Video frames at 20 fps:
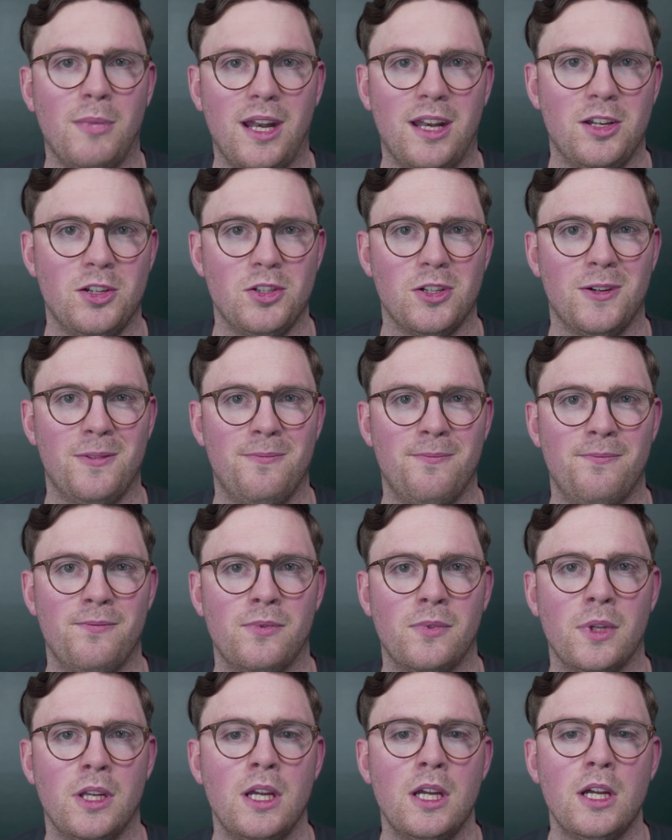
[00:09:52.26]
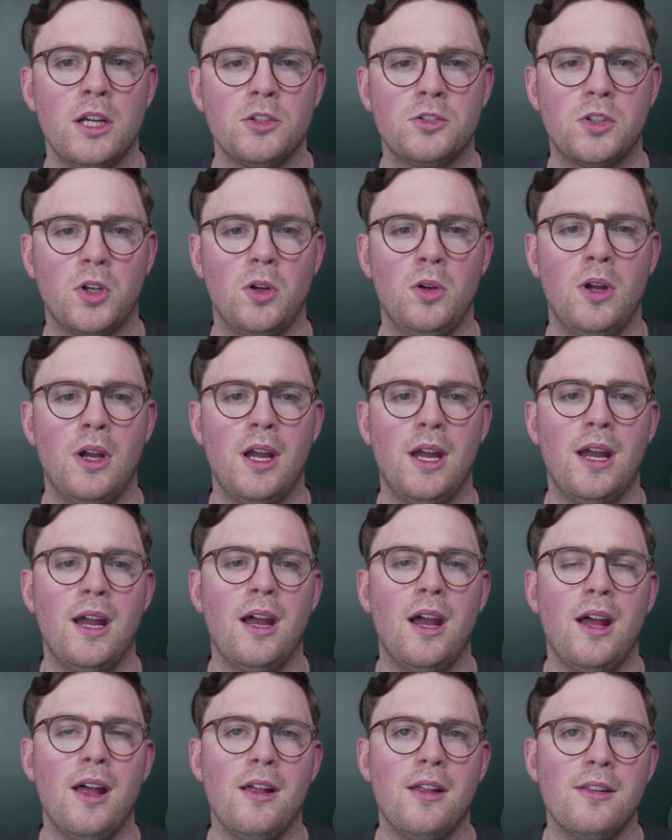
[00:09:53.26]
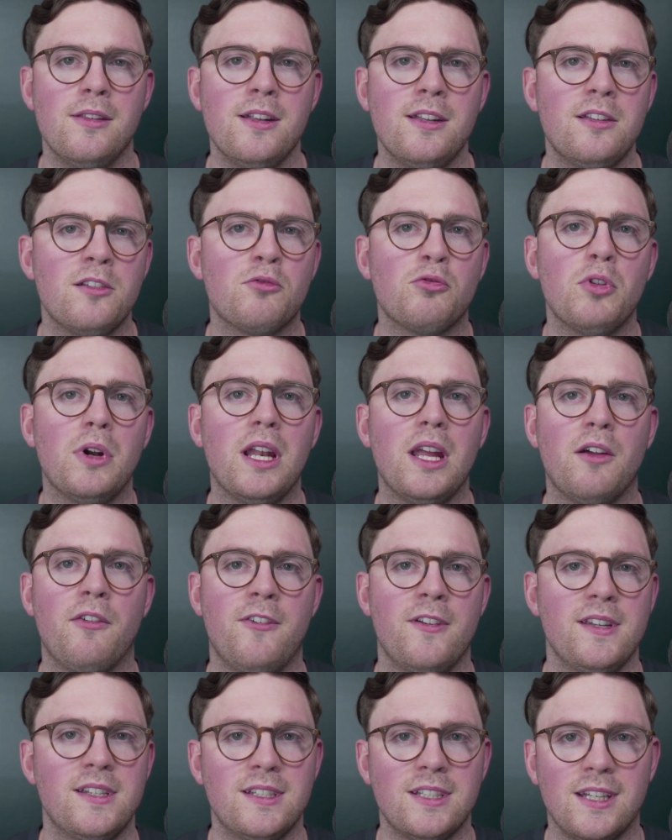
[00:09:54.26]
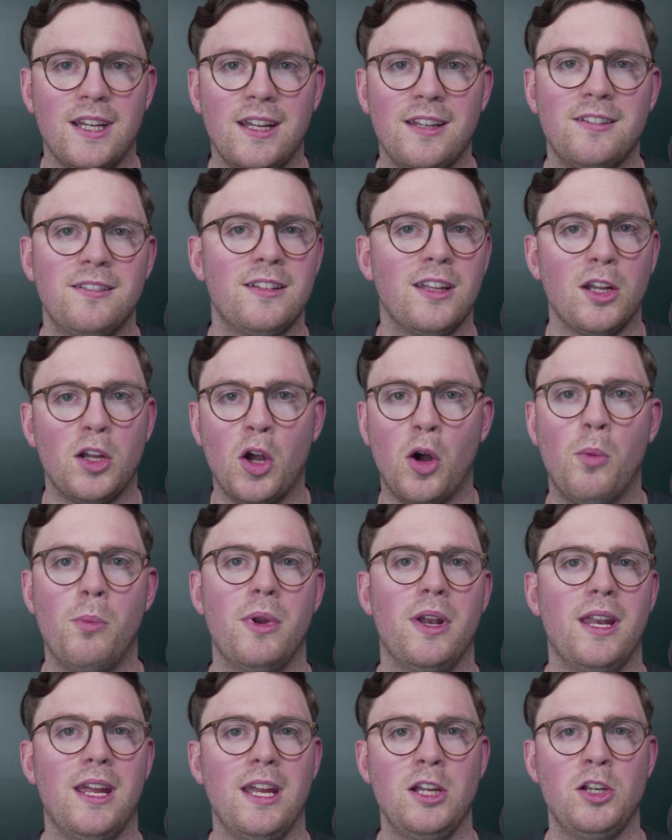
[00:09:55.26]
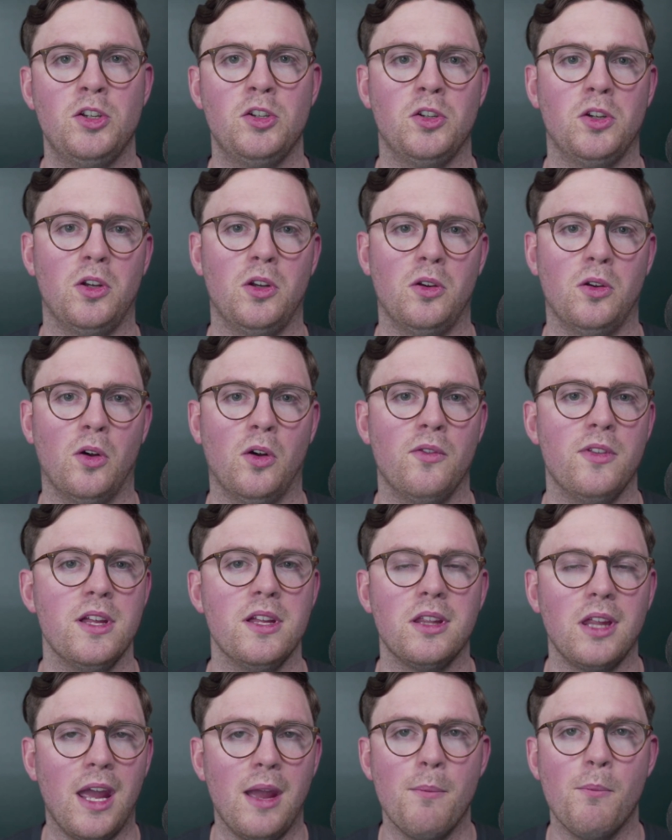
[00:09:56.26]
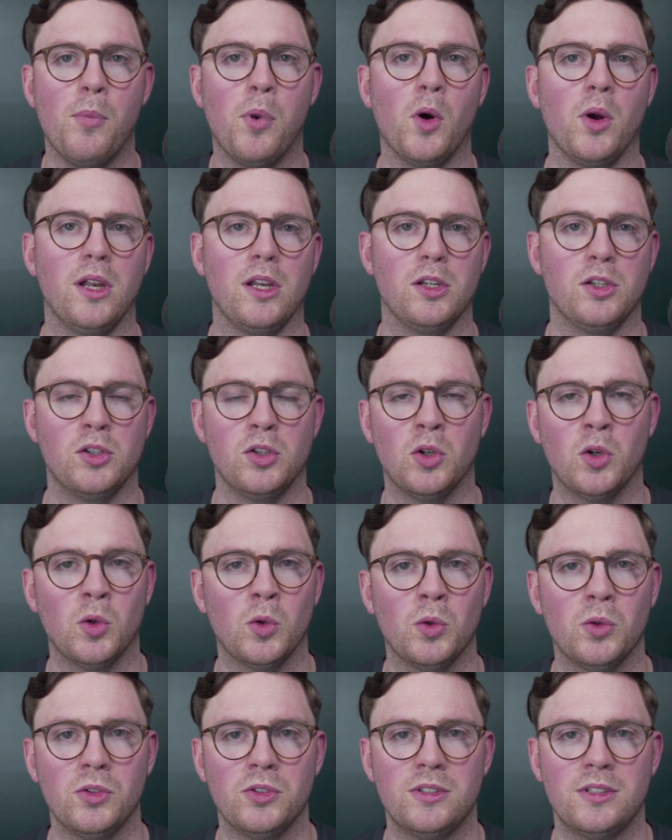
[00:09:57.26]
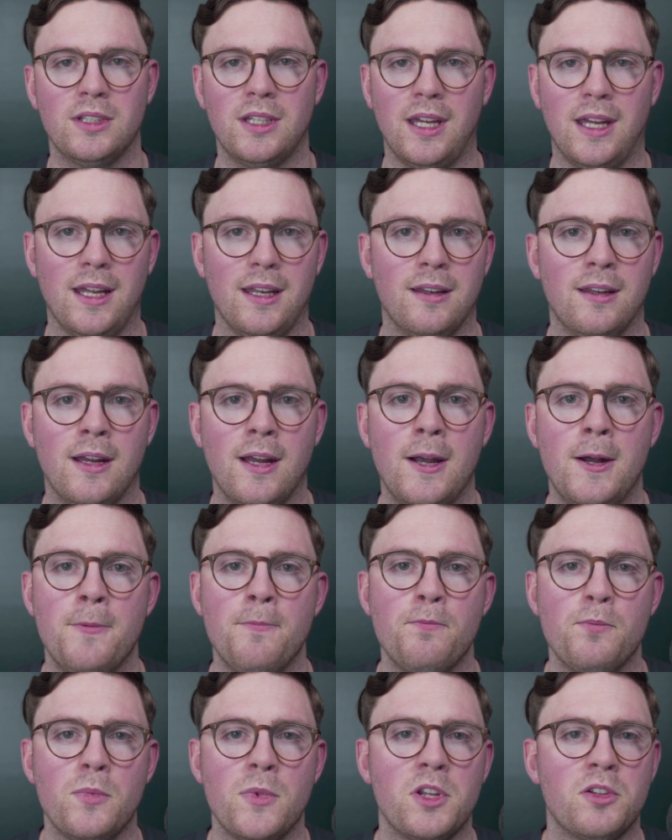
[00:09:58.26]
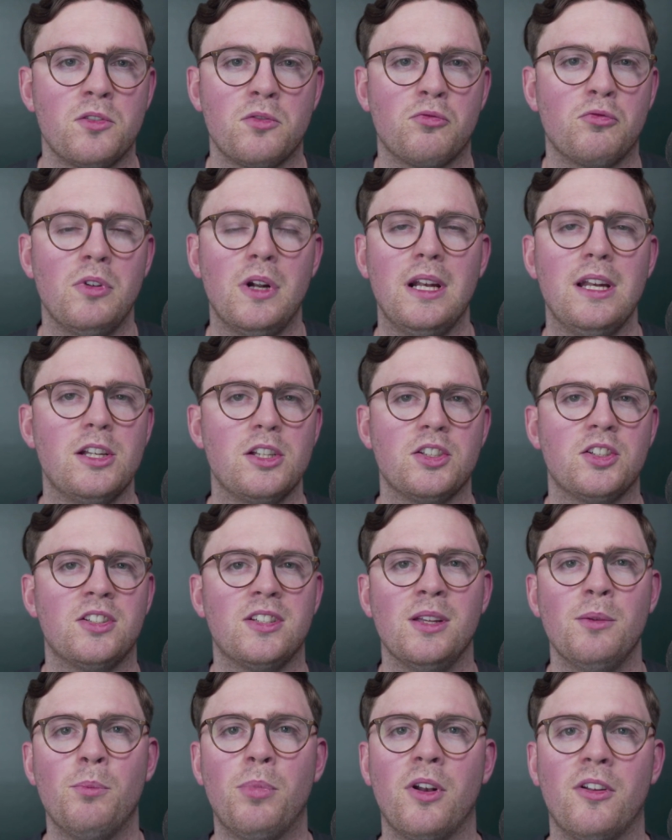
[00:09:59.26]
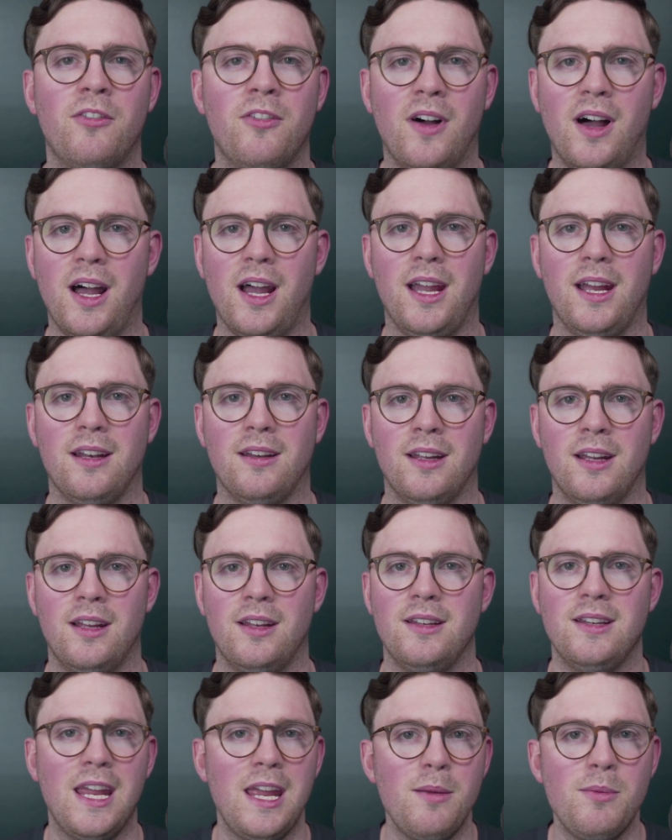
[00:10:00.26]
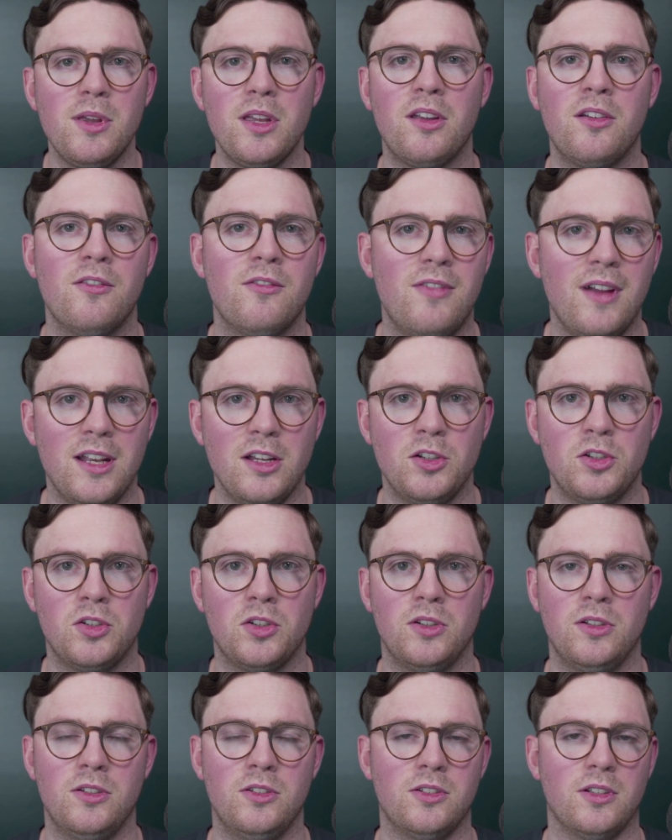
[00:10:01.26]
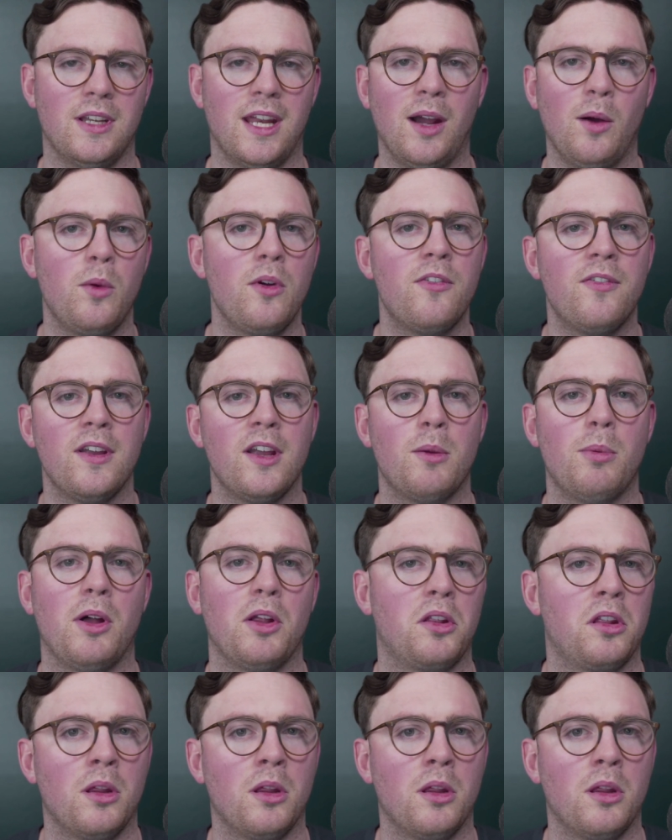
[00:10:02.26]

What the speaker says: Manager. So this is really a fantastic combination of these endpoint tools. And This is really just simplified naming conventions and how we think about